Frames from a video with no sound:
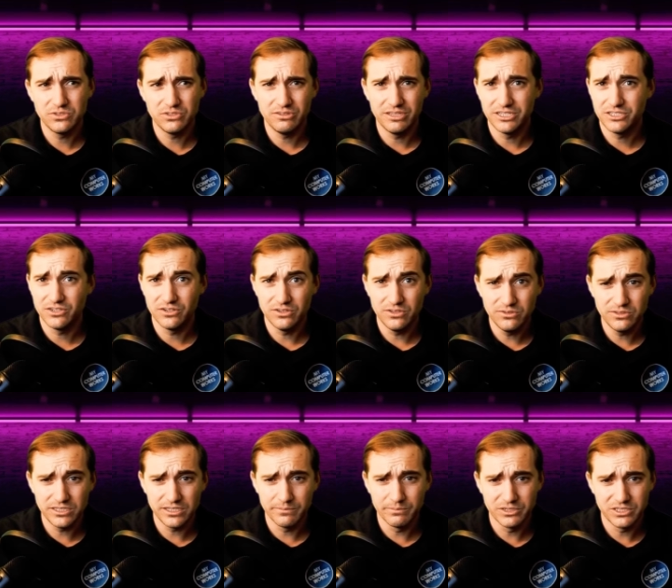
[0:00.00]
you that you're
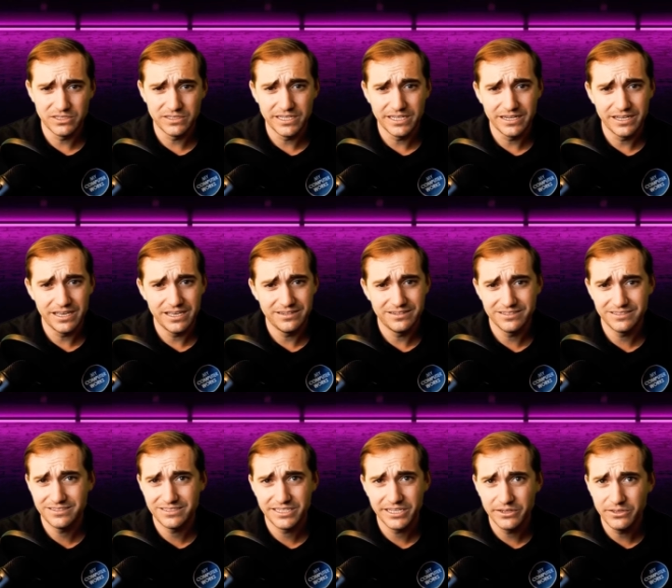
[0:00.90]
using a bunch of data. It
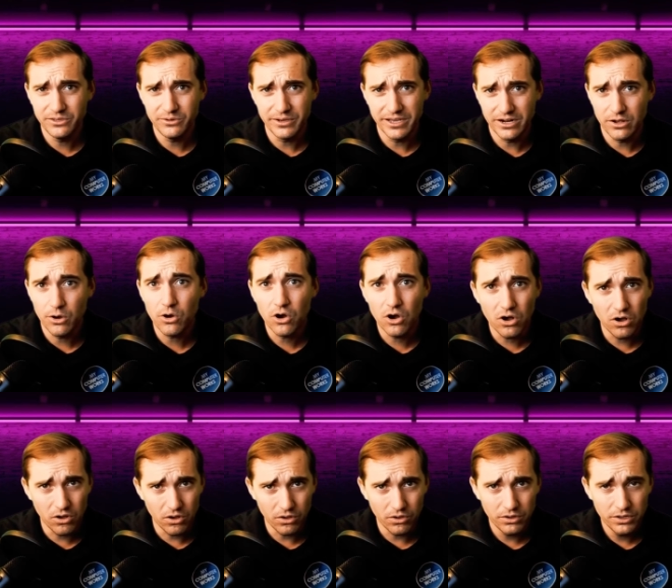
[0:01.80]
doesn't tell you at
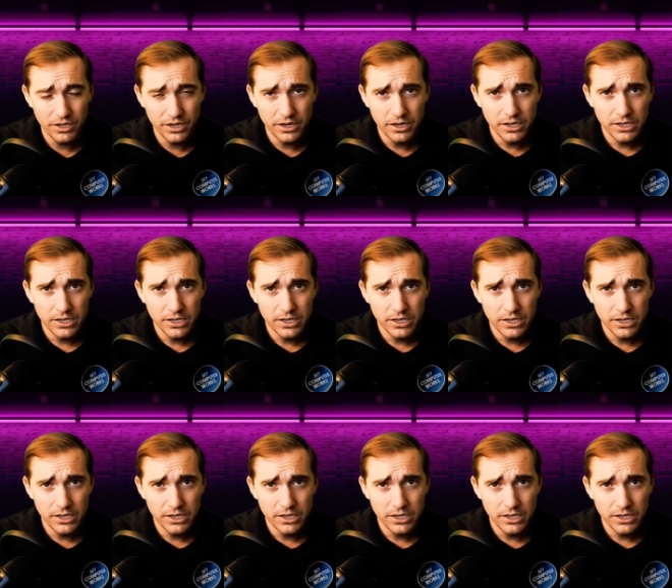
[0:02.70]
all